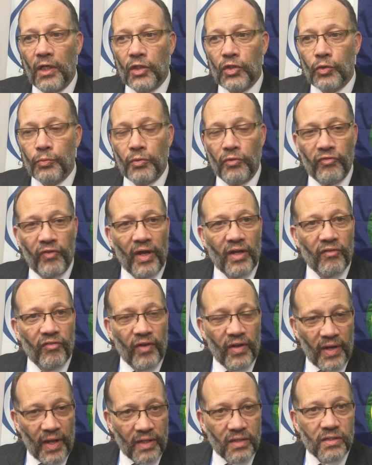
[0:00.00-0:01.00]
to provide
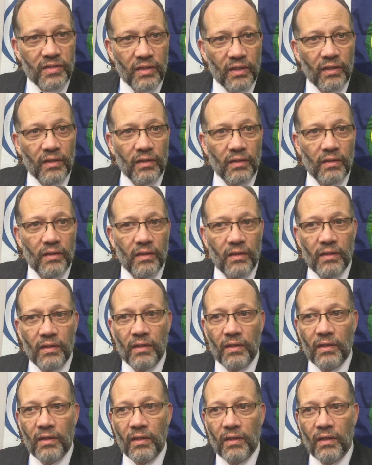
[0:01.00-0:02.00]
financing
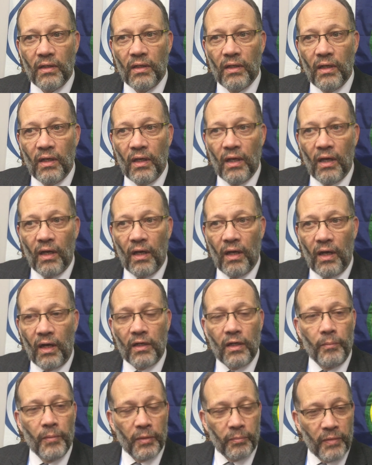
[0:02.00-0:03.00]
are
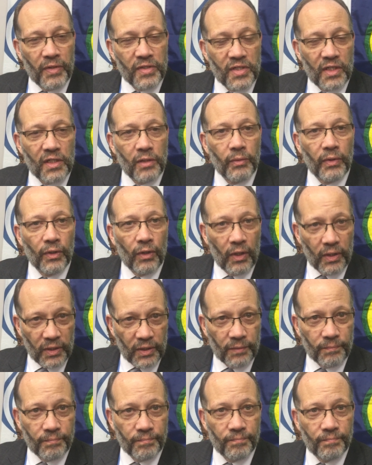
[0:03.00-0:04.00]
commitments that they will honor.